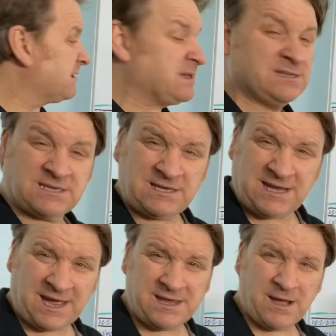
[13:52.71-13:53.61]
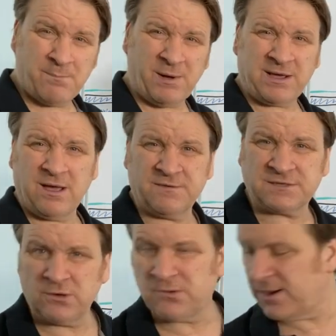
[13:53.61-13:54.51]
consider getting a bucket of
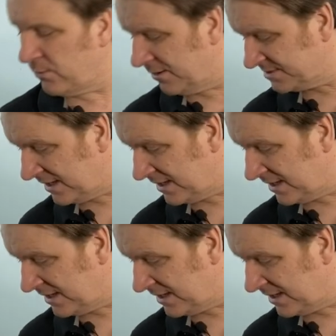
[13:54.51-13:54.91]
soakaway worms.